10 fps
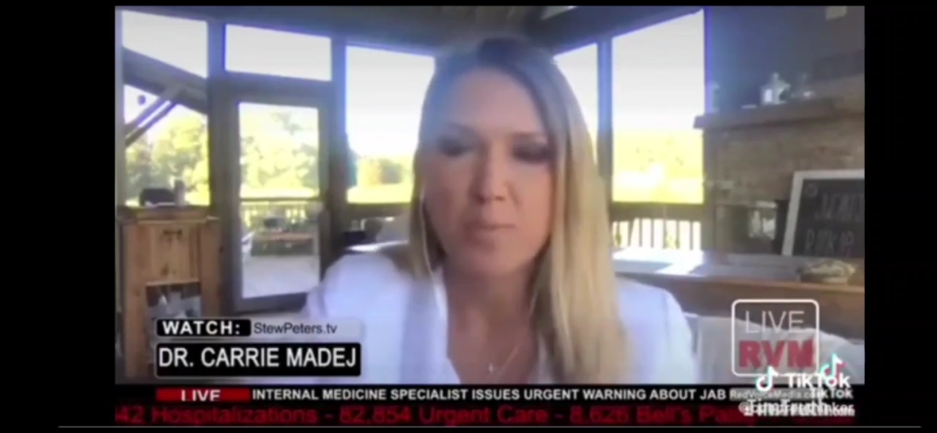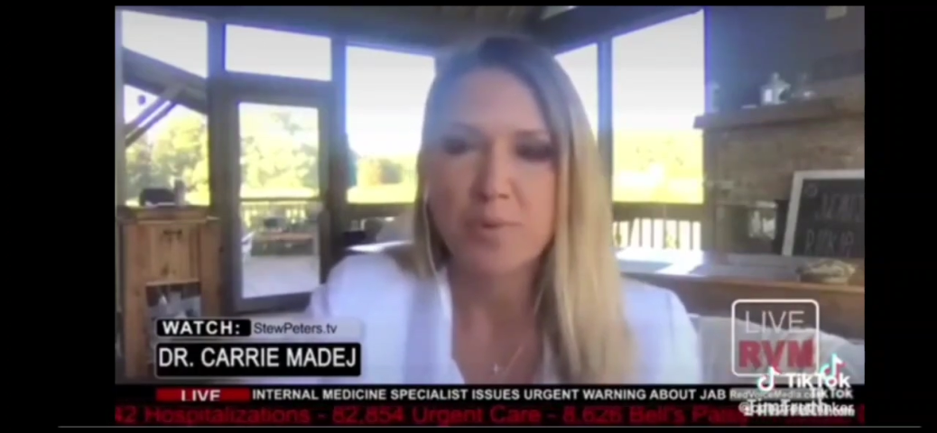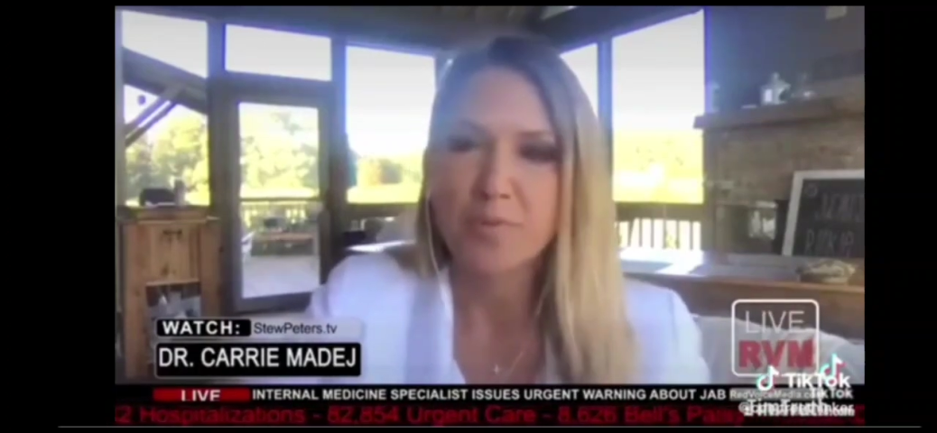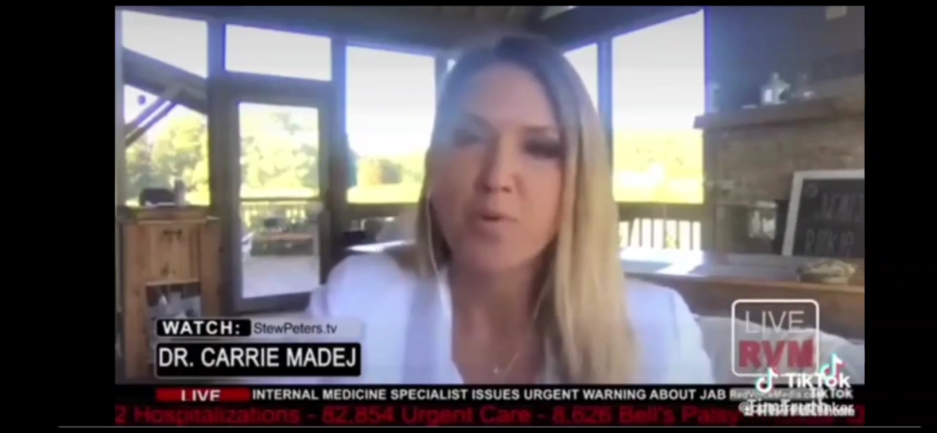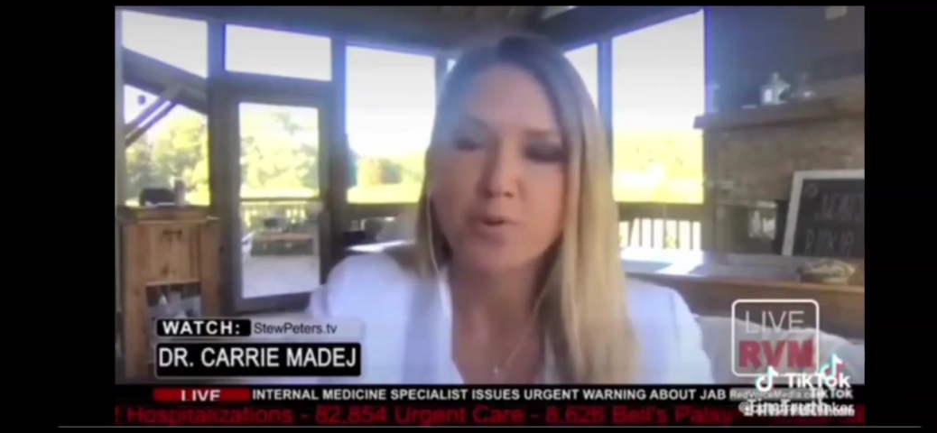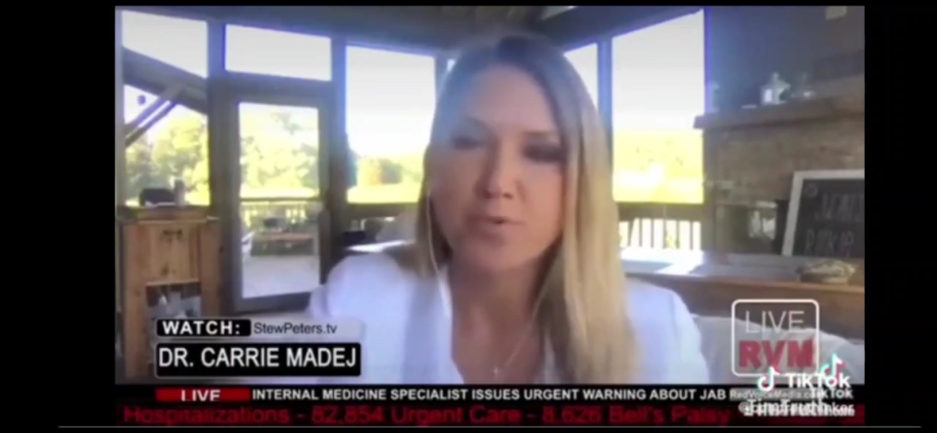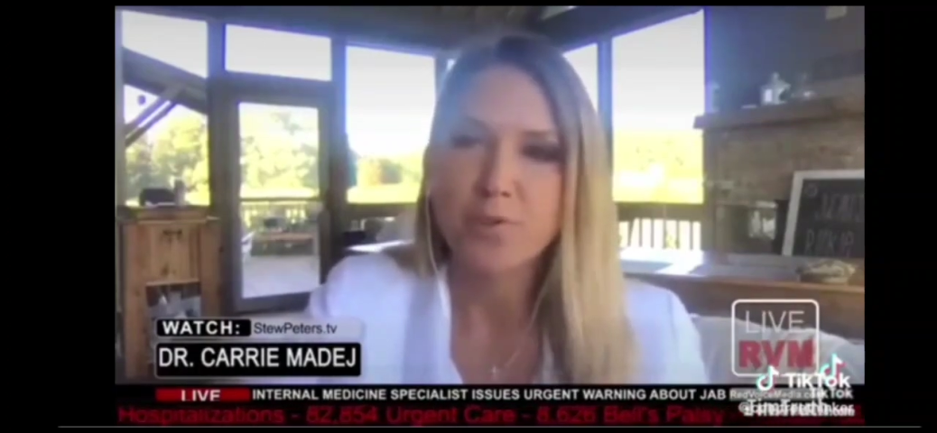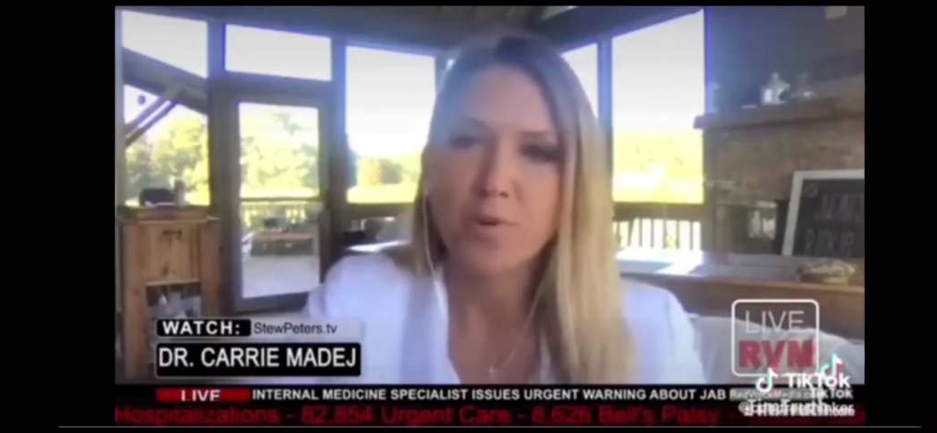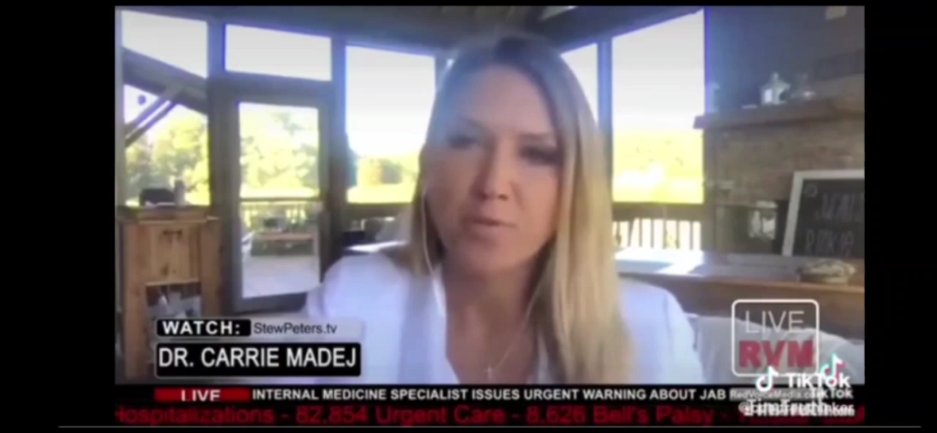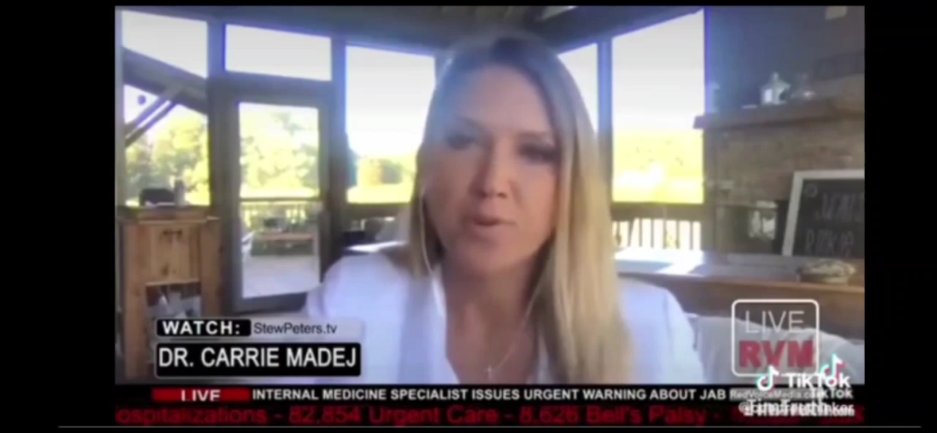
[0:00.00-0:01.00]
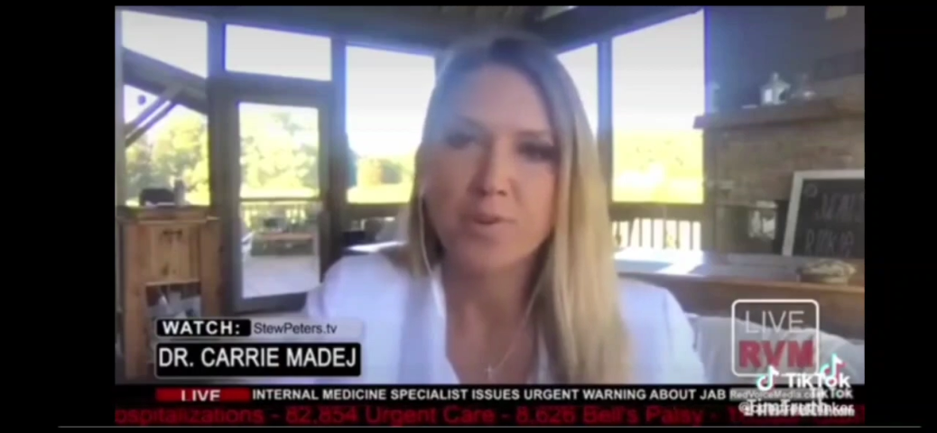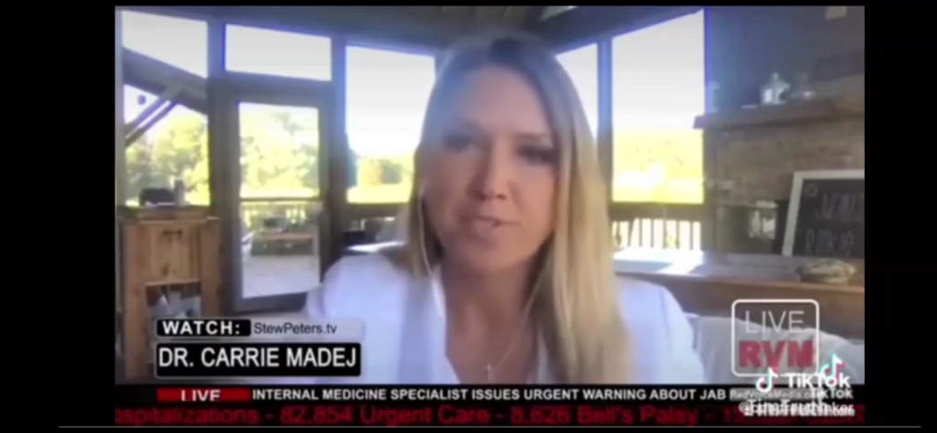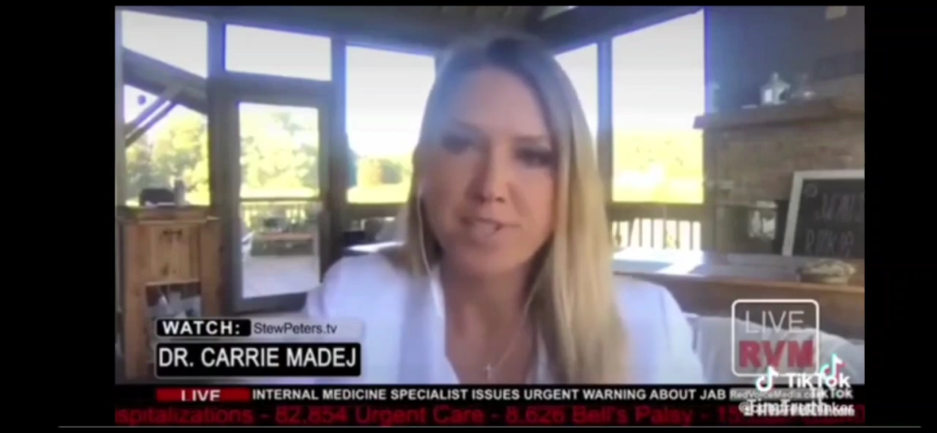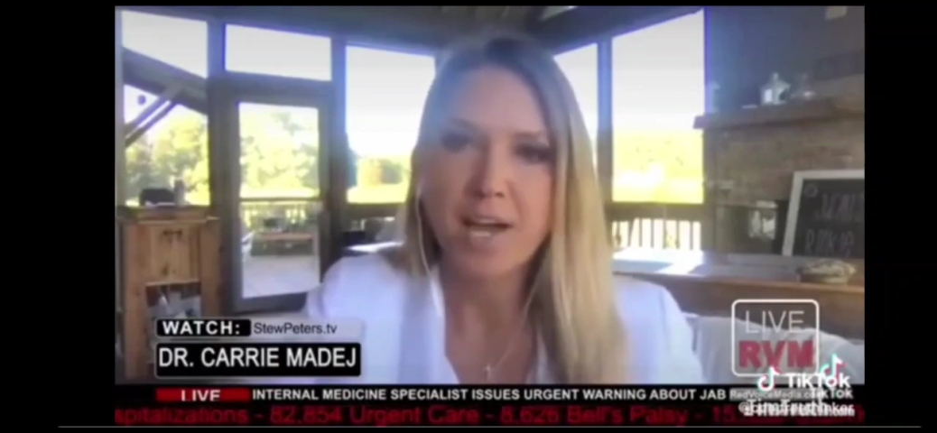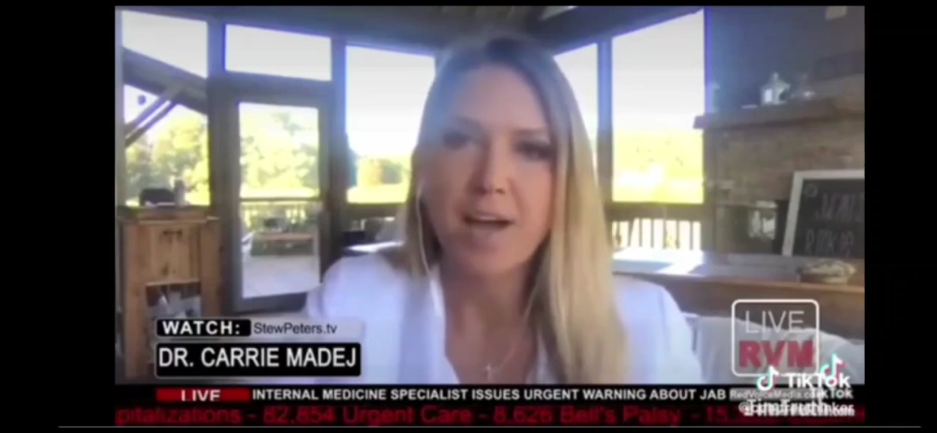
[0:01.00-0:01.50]
And of course, over
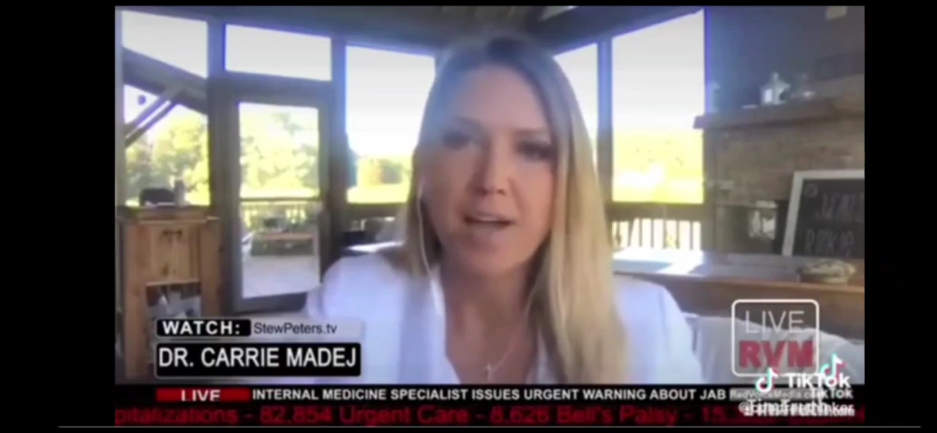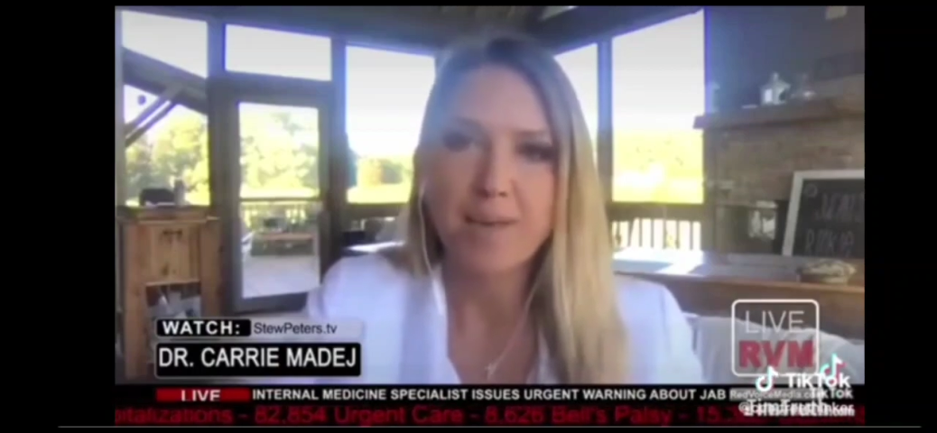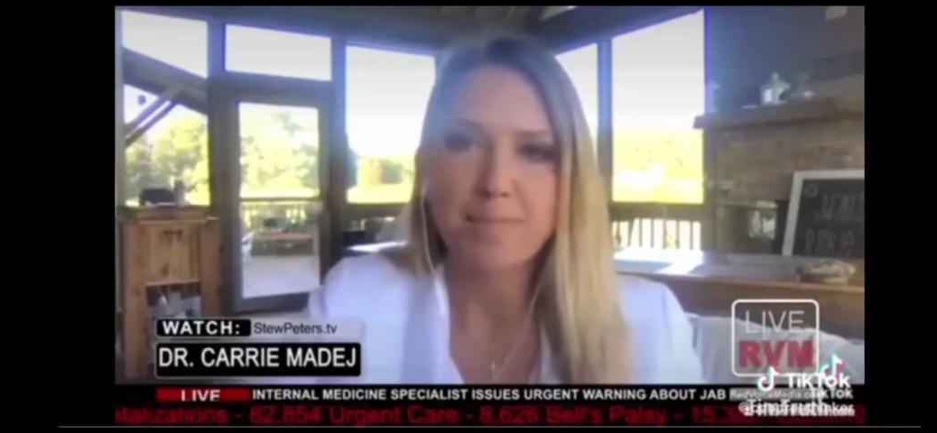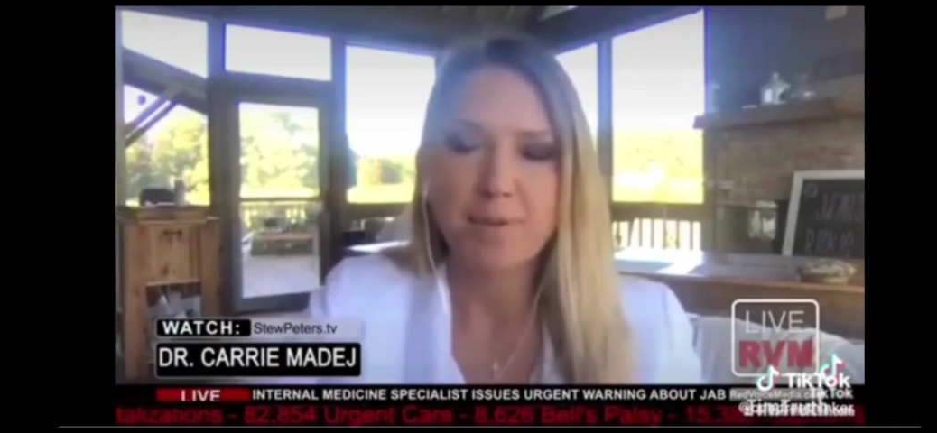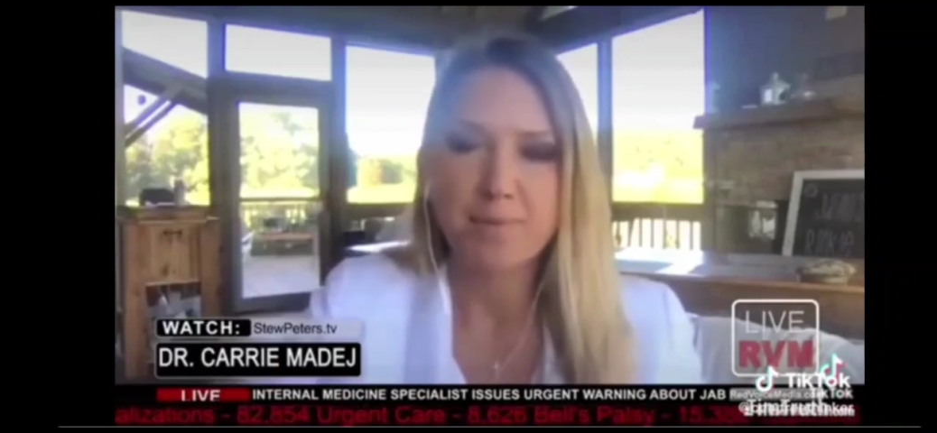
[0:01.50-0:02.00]
time, it